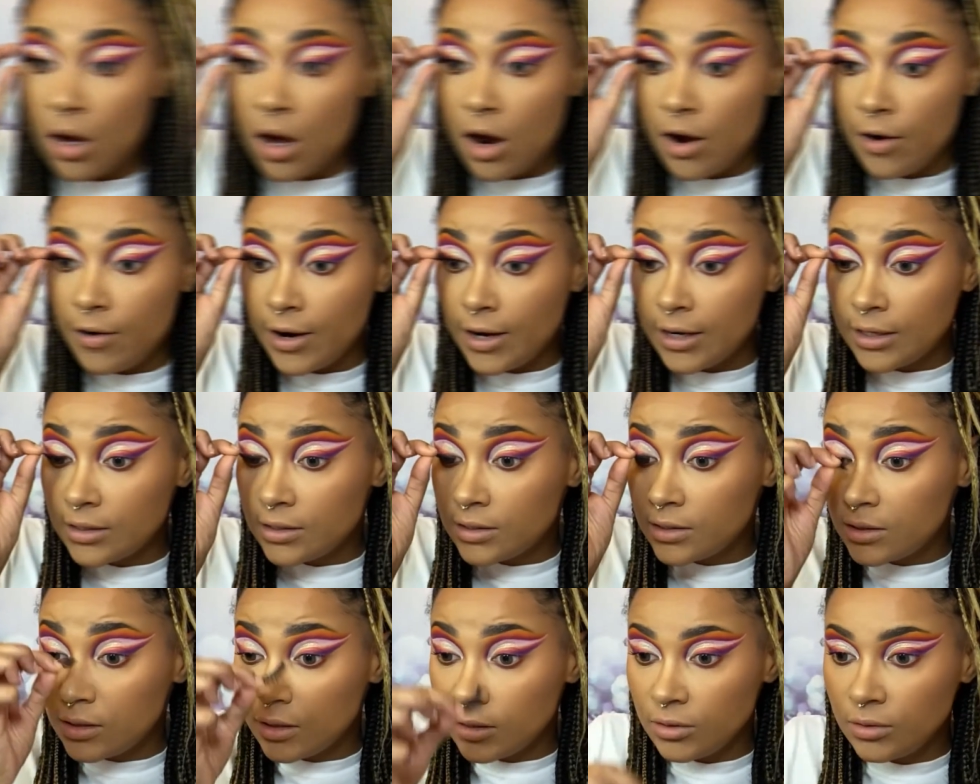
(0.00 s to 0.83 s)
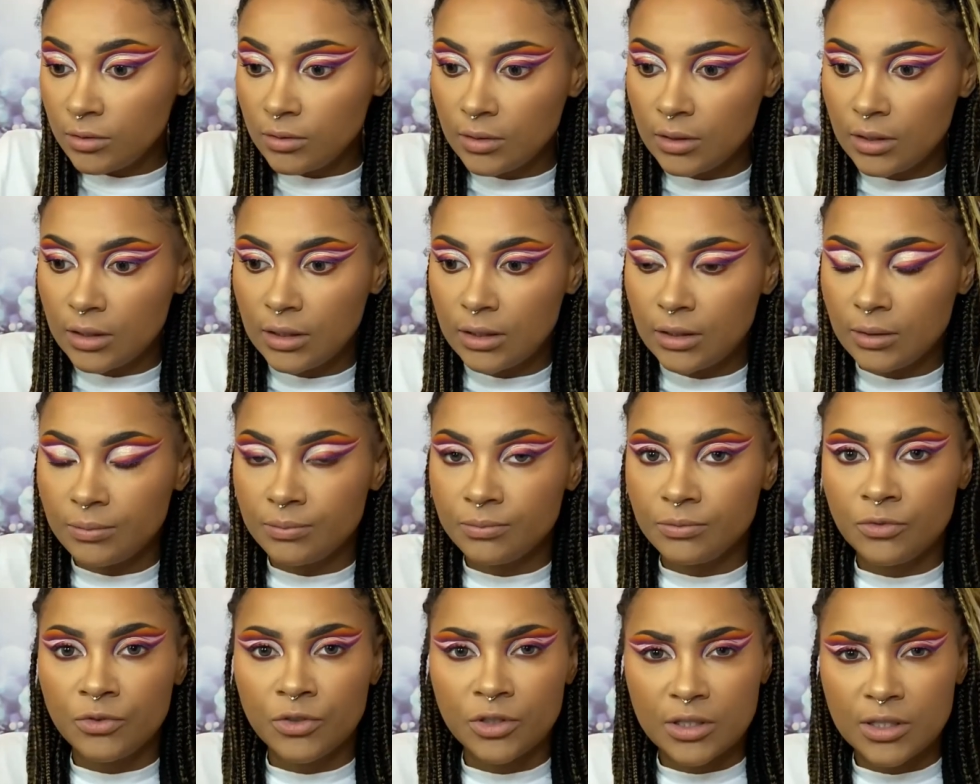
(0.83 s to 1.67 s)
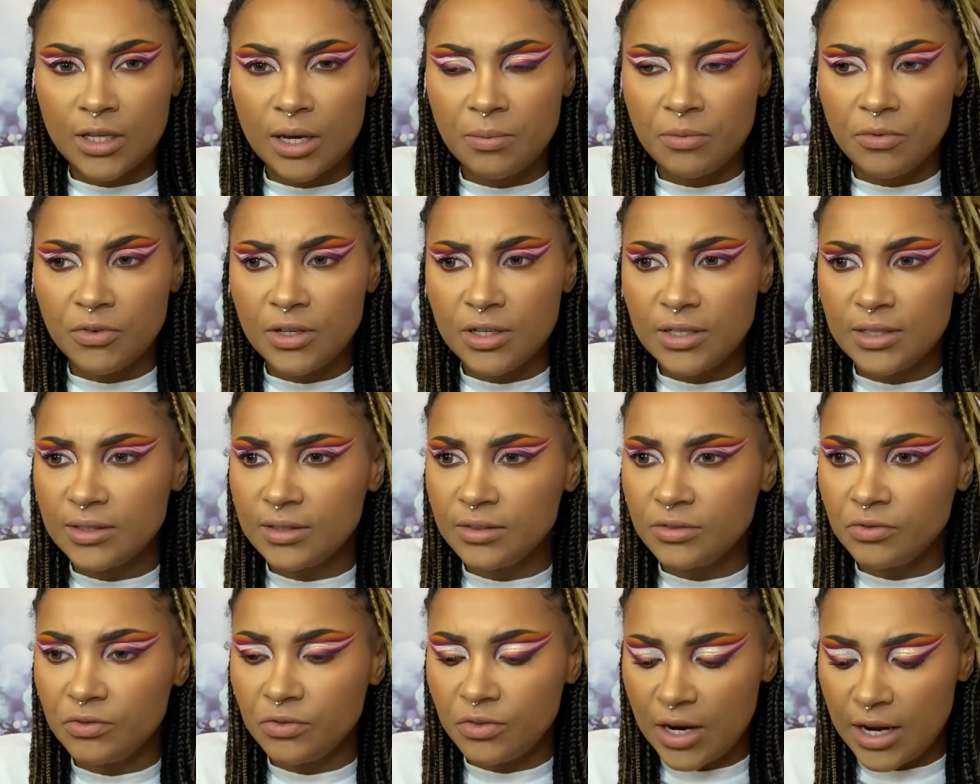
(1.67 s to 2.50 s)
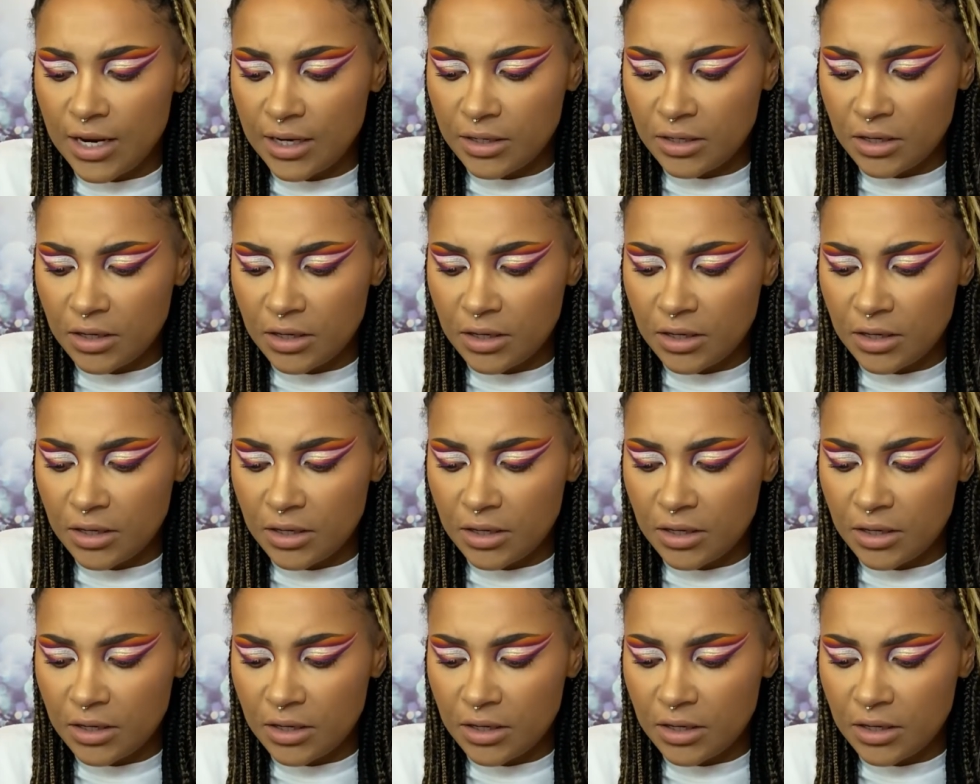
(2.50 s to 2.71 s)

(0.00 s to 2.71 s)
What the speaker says: Alright, so for some reason right